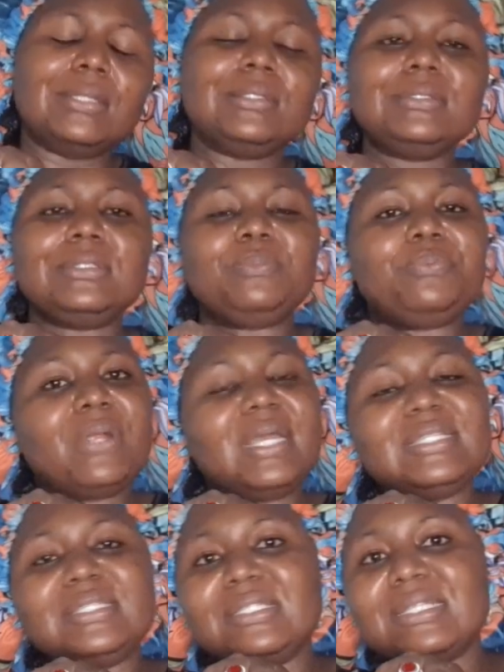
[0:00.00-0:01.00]
The
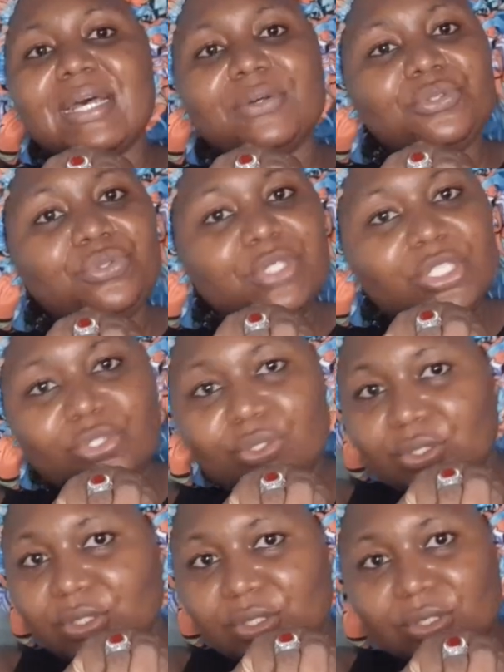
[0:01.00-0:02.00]
prices are
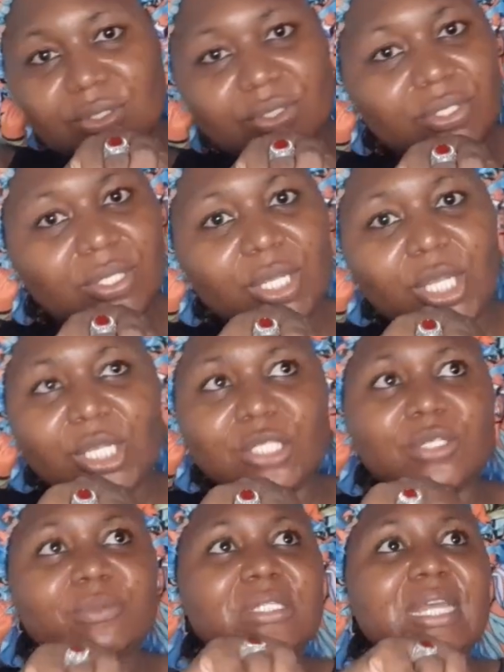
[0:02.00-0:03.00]
outrageous.
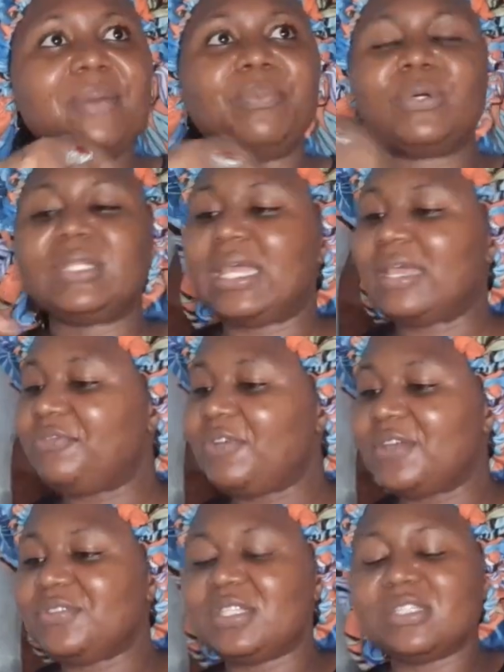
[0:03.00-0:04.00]
Something I bought like
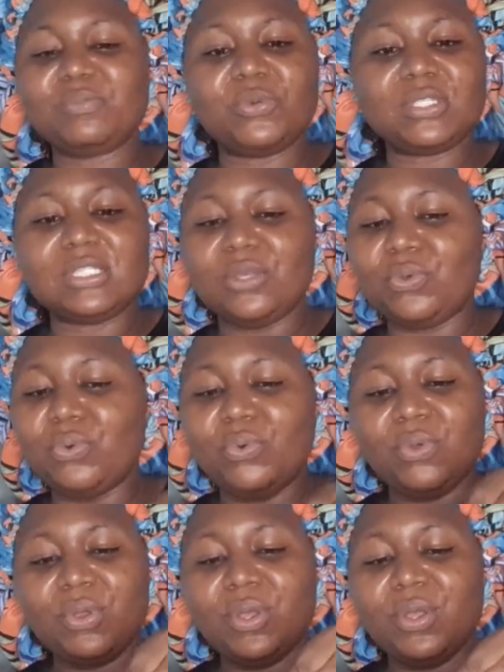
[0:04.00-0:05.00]
5-6 months ago
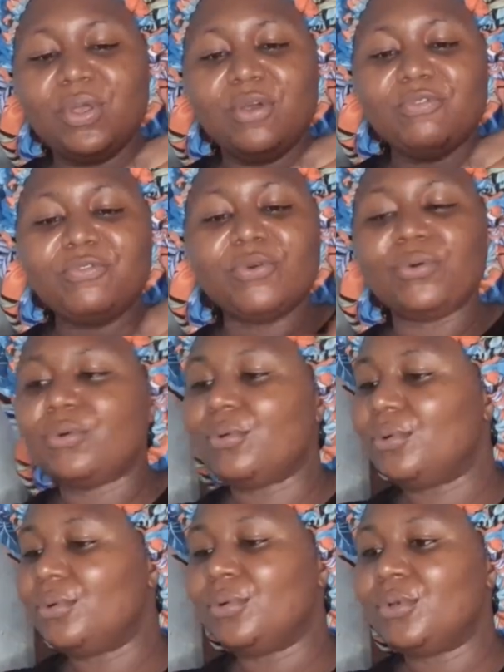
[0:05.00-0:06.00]

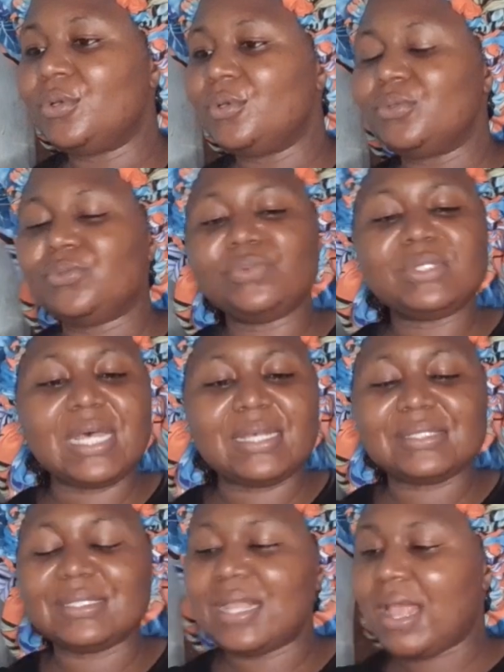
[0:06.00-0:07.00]
for
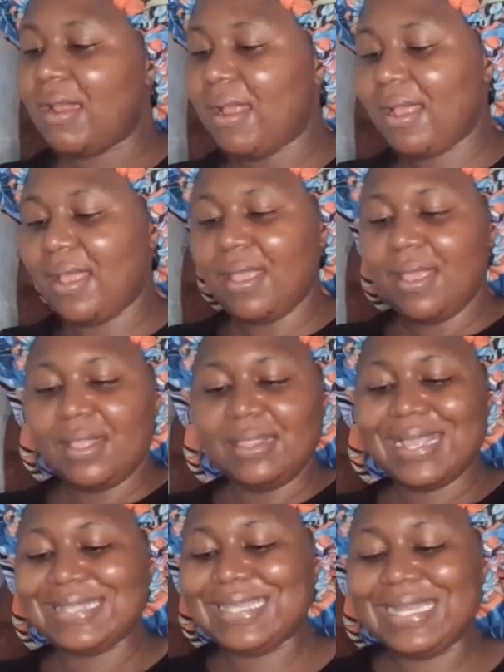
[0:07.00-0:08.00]
2,000 naira,
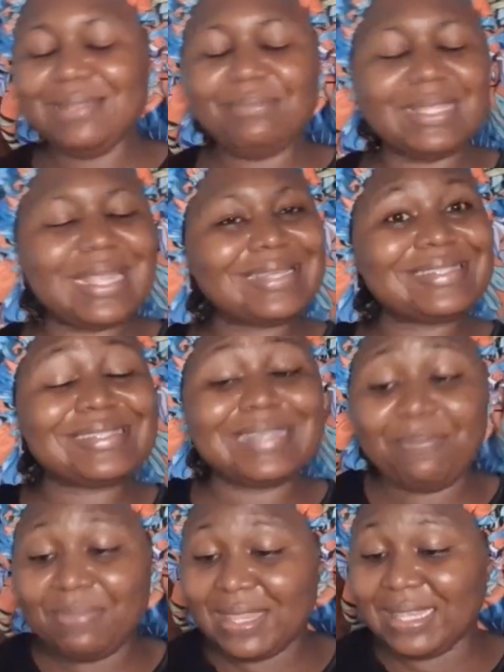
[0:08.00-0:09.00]
they're telling me that
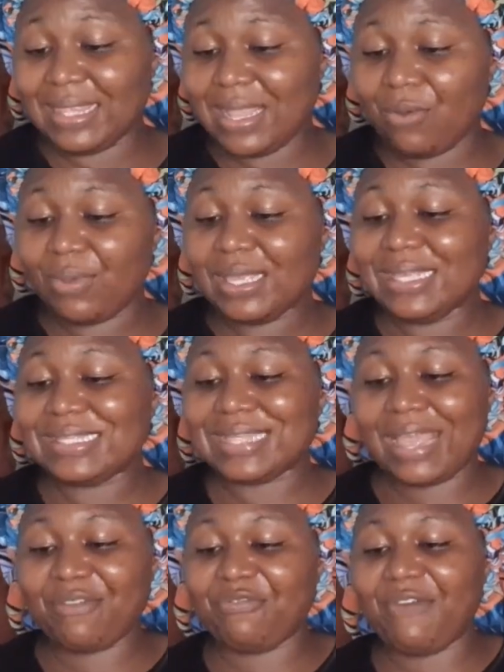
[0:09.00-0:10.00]
same thing now. It's
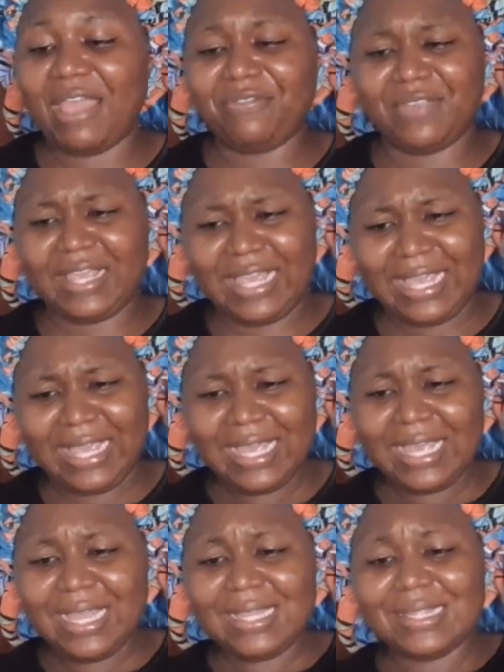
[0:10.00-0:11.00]
like 5k.
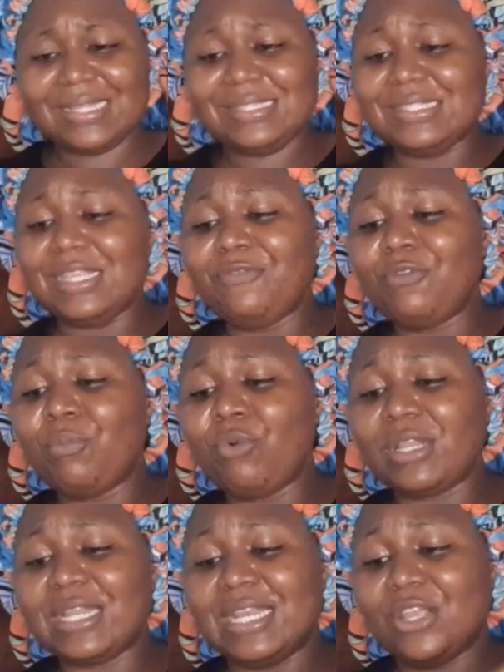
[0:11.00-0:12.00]
That is even
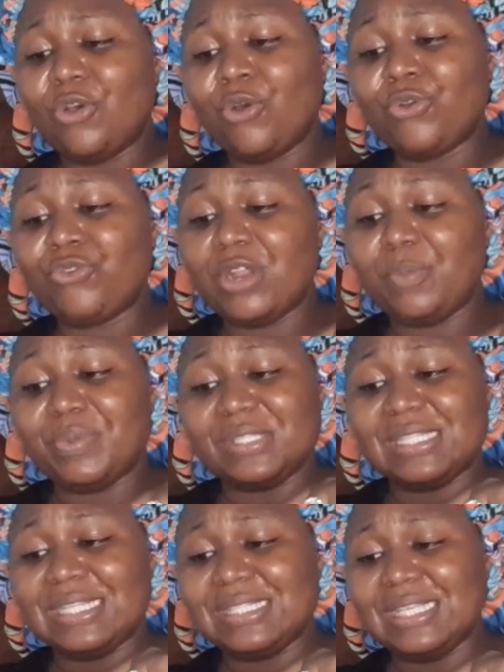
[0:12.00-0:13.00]
more than
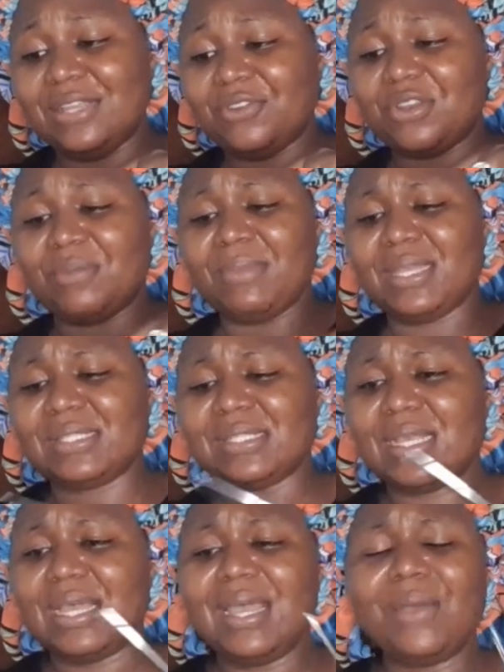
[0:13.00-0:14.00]
100% increment.
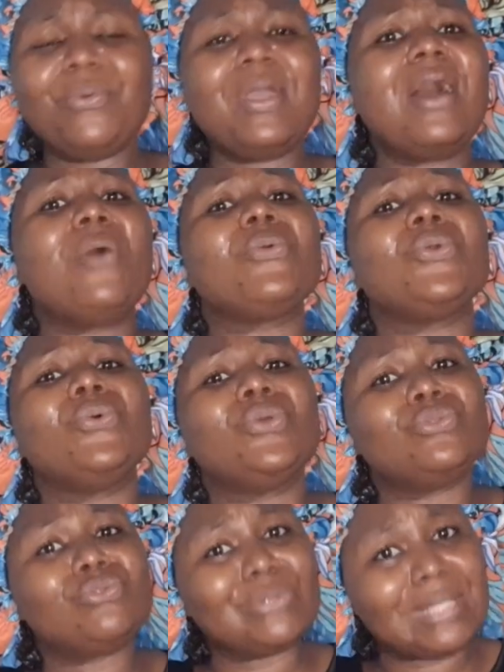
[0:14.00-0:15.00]
Where are we going
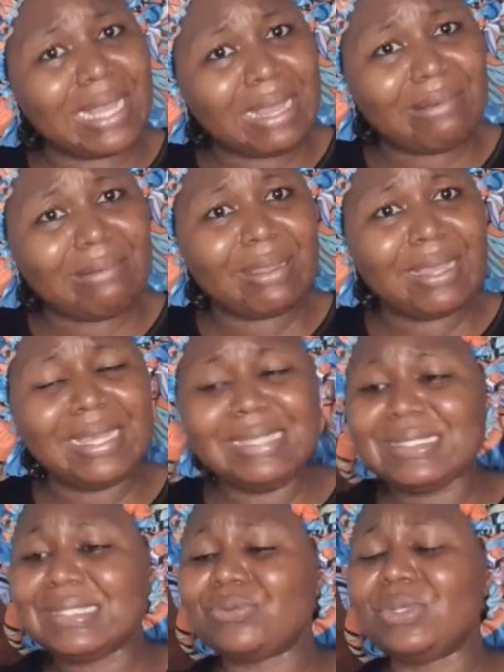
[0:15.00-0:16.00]
to now? Is
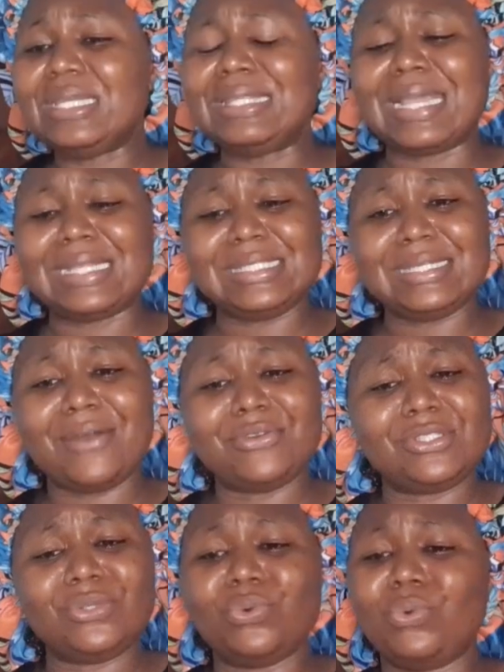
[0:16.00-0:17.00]
it only in Nigeria or
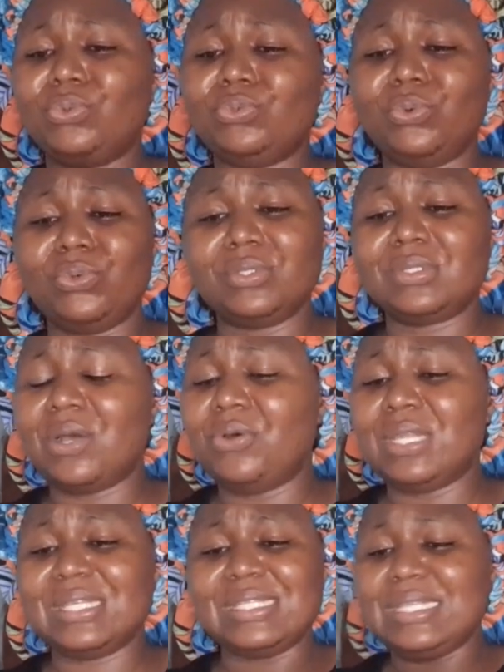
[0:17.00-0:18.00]
is the whole world?
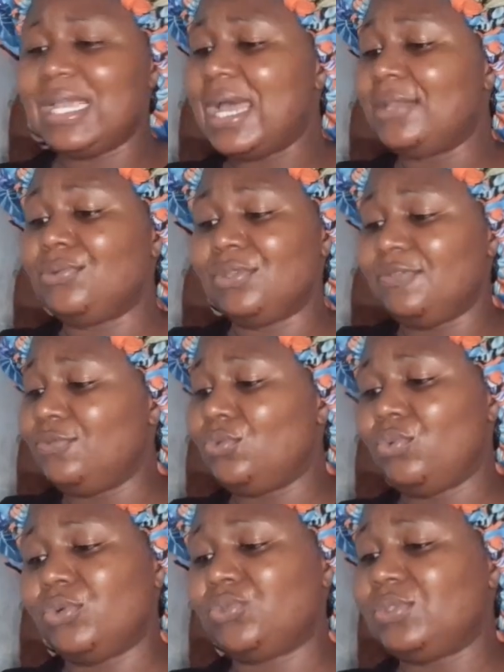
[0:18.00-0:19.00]
Honestly, I don't even know
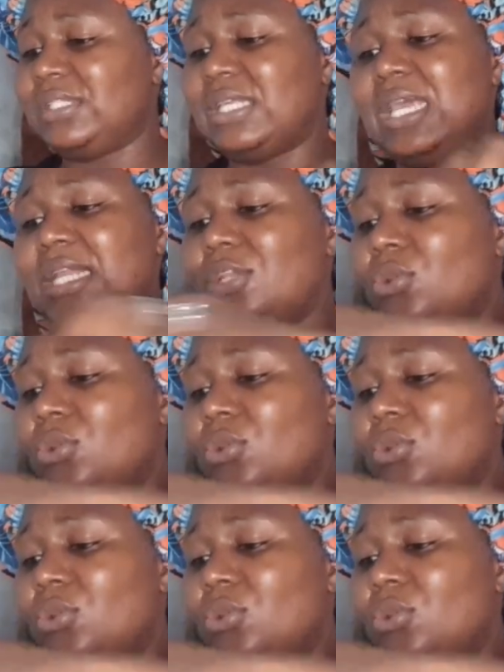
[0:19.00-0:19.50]
what to say any